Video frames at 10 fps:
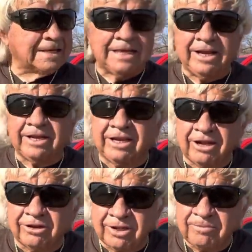Can I
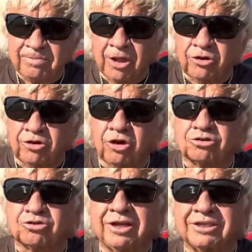tell you,
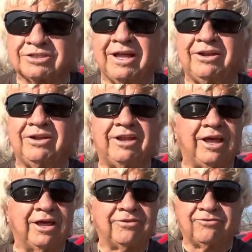adultery has led to
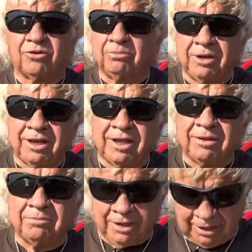death for many,
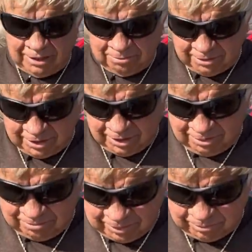many, many
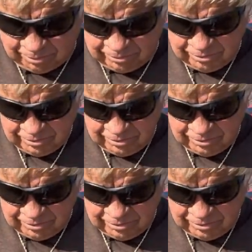people.